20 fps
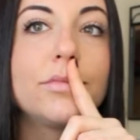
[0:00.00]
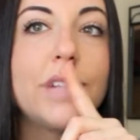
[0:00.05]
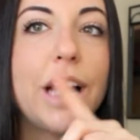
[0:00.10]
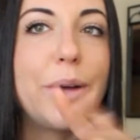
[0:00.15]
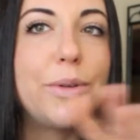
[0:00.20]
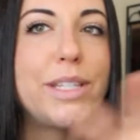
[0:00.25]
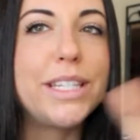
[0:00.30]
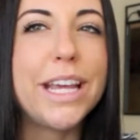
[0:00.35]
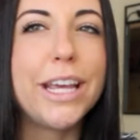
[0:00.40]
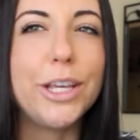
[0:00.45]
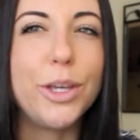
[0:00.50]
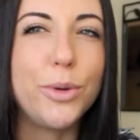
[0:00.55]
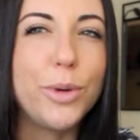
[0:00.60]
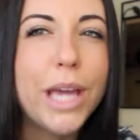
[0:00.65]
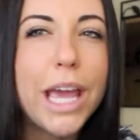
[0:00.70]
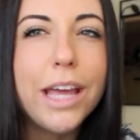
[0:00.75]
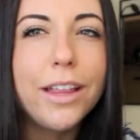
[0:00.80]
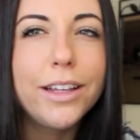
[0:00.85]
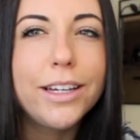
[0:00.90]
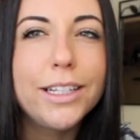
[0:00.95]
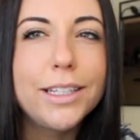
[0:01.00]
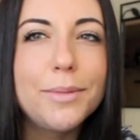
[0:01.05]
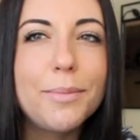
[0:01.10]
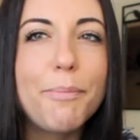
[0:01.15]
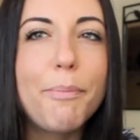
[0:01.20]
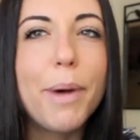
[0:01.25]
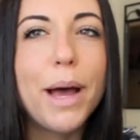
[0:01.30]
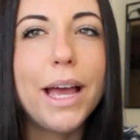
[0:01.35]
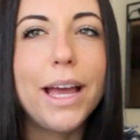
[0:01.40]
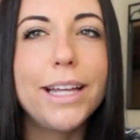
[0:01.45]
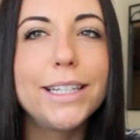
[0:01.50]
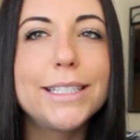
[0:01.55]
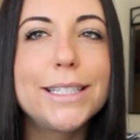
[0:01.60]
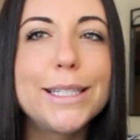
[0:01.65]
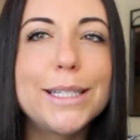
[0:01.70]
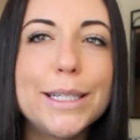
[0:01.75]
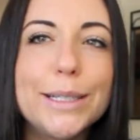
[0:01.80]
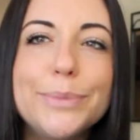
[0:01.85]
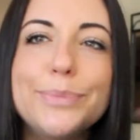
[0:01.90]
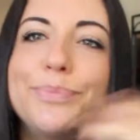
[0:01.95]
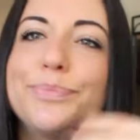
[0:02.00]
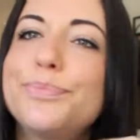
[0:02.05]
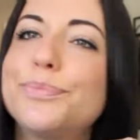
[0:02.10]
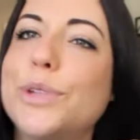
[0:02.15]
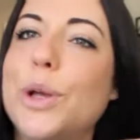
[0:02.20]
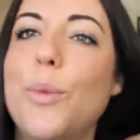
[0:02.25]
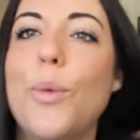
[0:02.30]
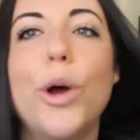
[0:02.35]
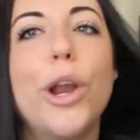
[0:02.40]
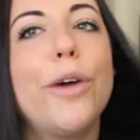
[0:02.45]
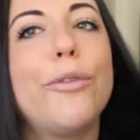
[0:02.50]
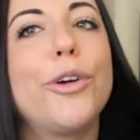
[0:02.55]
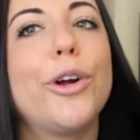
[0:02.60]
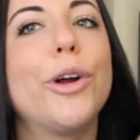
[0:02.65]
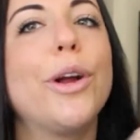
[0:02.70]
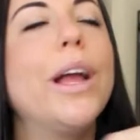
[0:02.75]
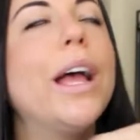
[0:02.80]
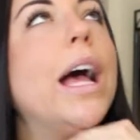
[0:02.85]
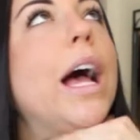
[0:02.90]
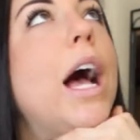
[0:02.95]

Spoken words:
I would say you, Caitlin, but whatever.